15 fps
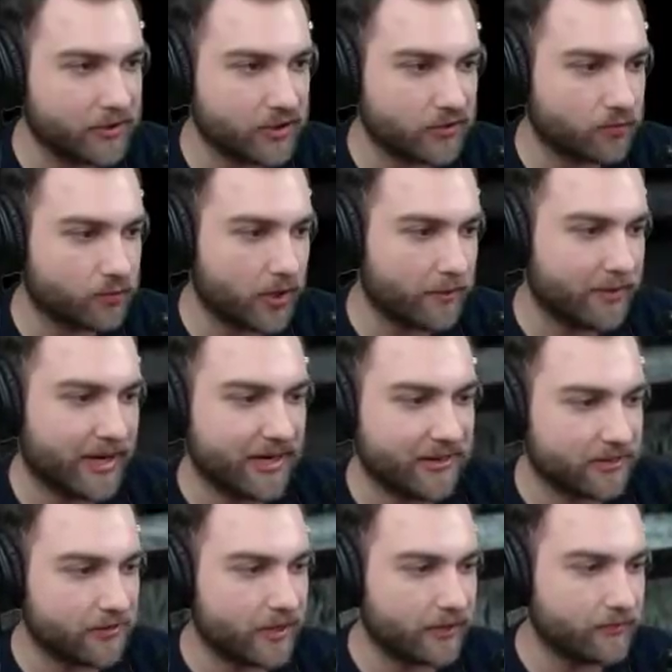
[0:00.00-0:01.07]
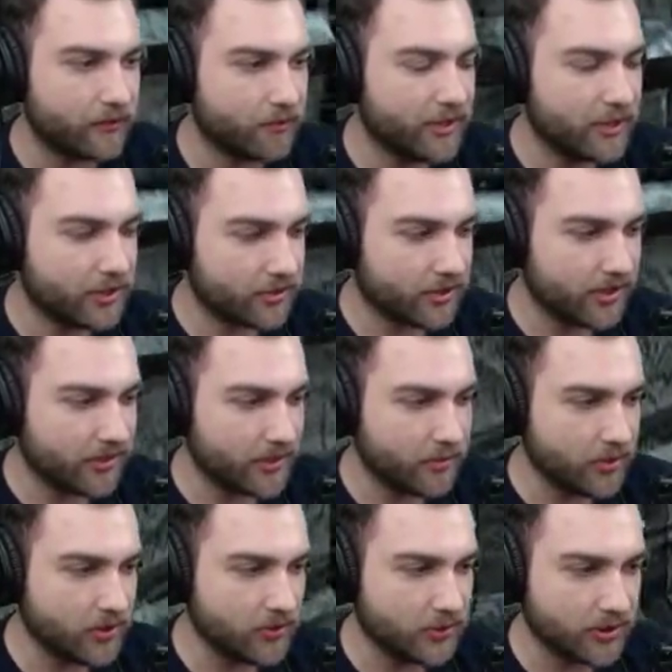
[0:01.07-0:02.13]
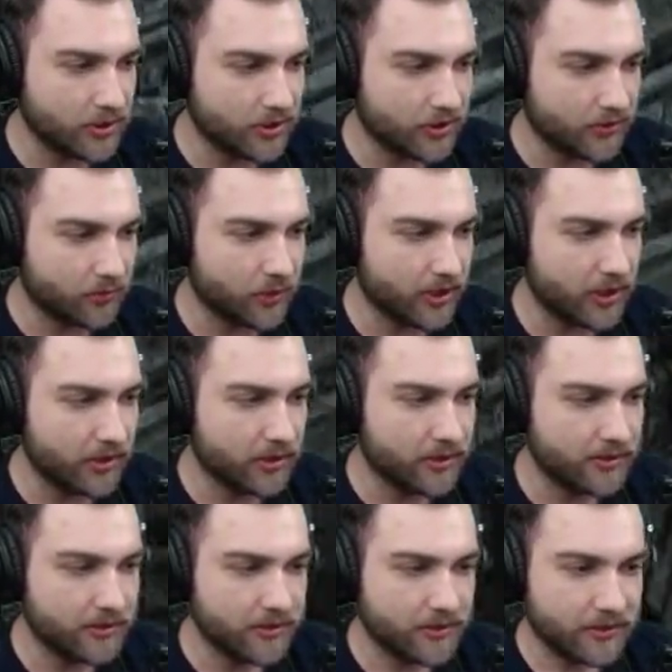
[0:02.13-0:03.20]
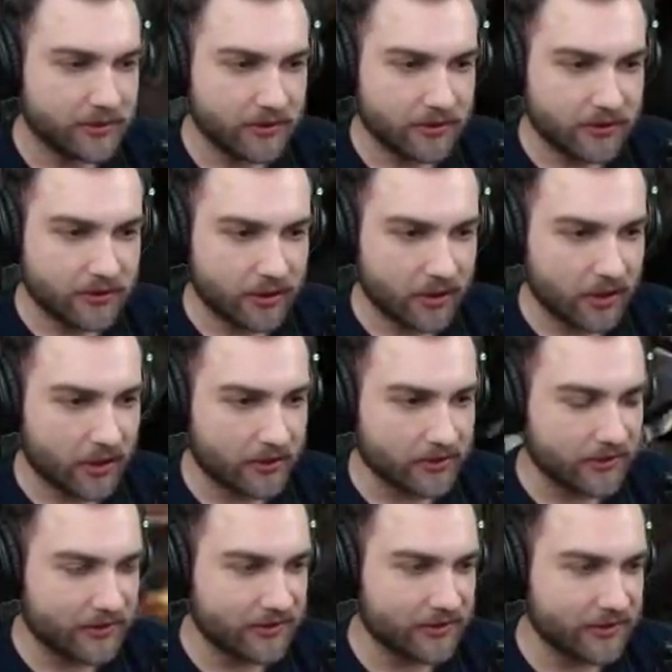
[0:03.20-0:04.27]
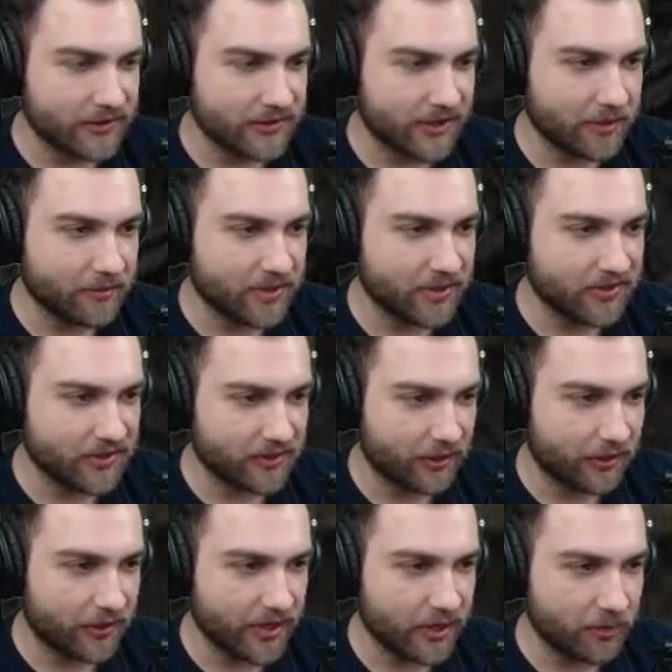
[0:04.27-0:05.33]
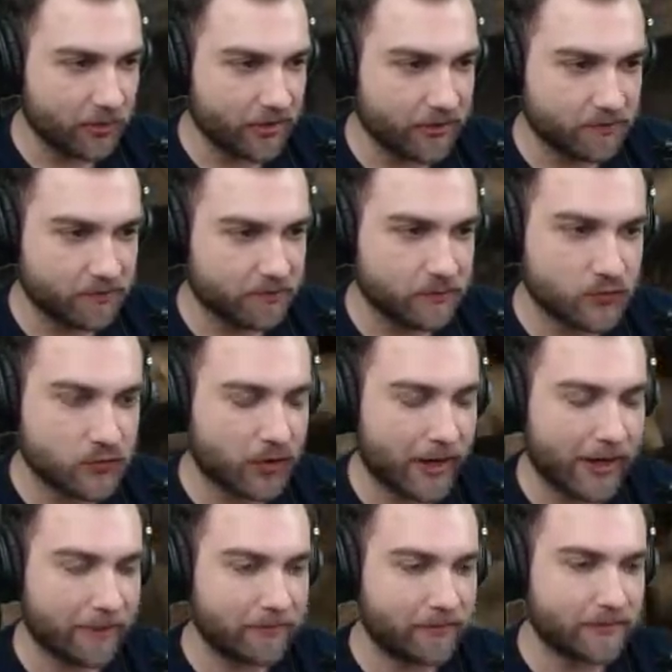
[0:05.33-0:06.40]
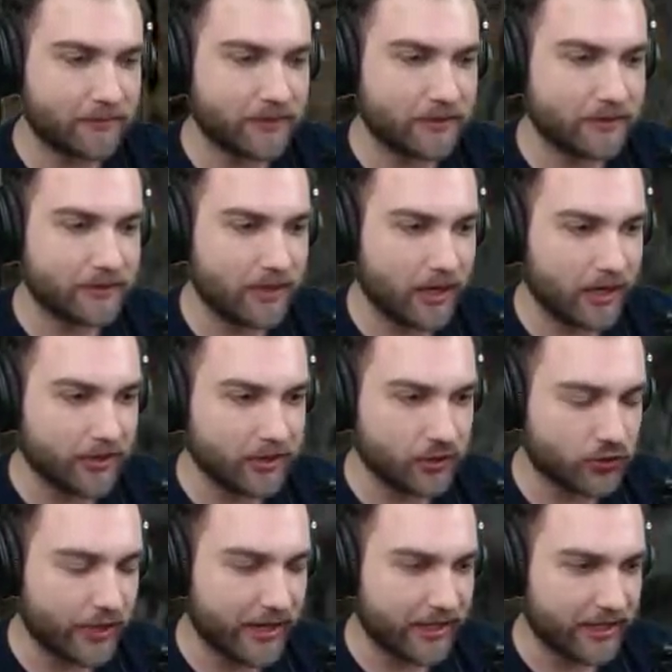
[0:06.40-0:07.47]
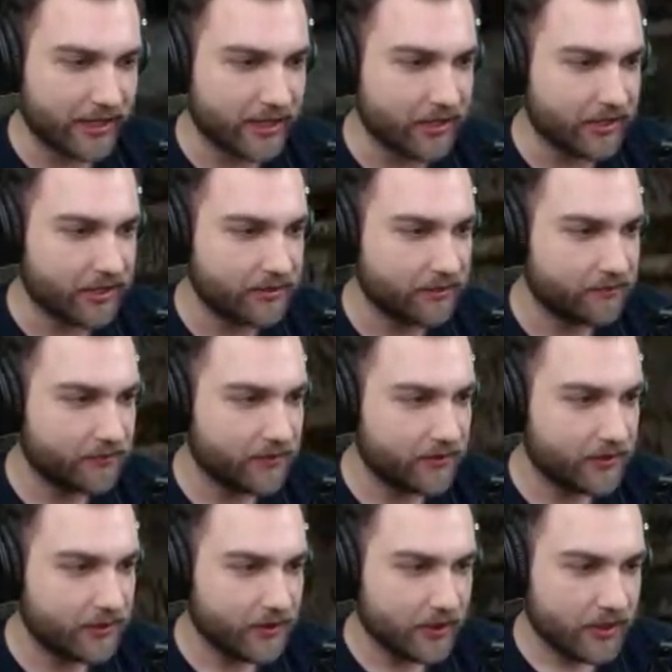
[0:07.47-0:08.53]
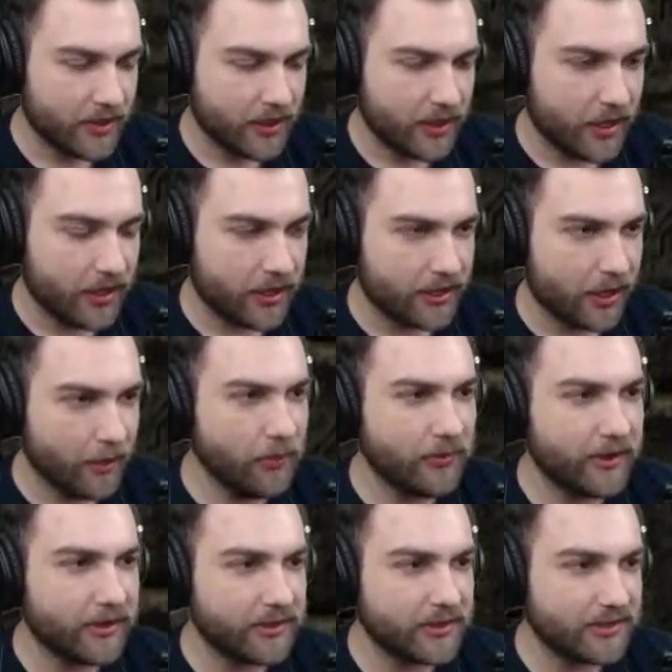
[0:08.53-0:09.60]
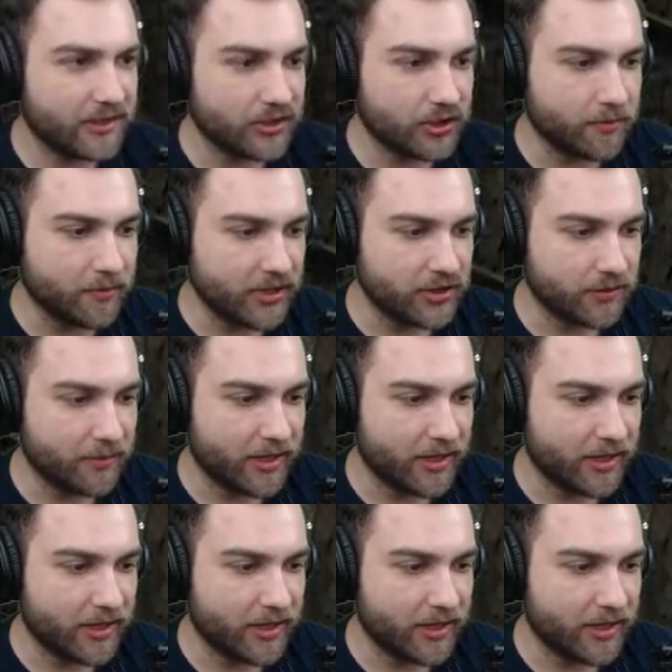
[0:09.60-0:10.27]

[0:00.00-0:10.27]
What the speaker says: run past a lot of them. You're going to see me do it here as well. Just these enemies just aren't able to track Ada. A couple other things I should mention, by the